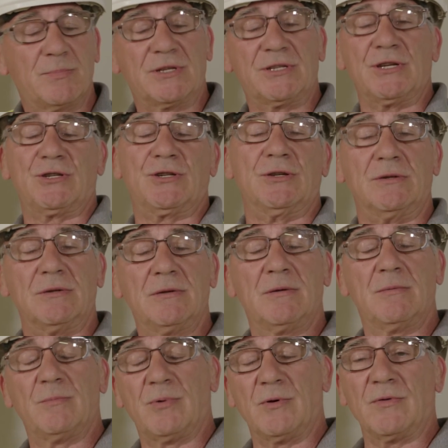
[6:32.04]
petition
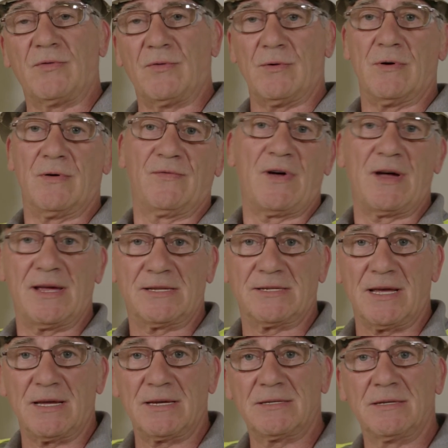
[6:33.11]
put through a fire
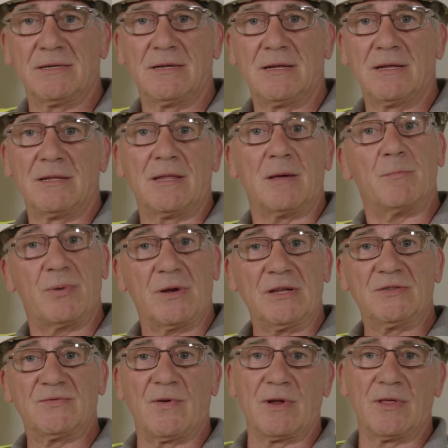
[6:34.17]
test, then
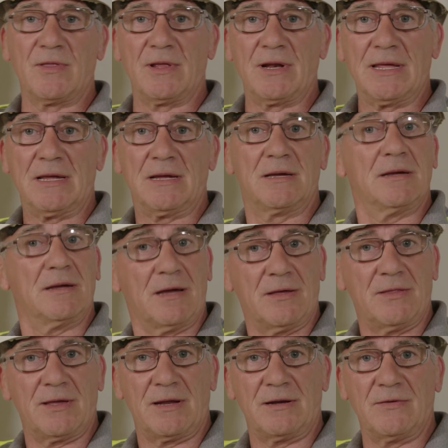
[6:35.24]
please follow the link
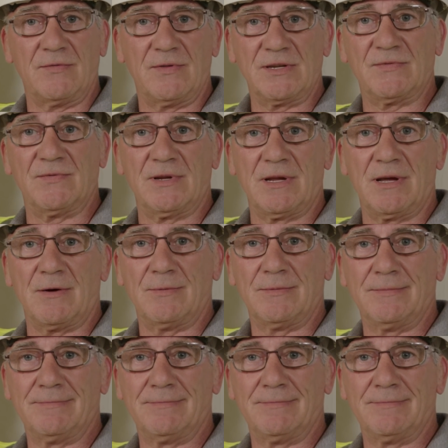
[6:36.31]
at the end of this video.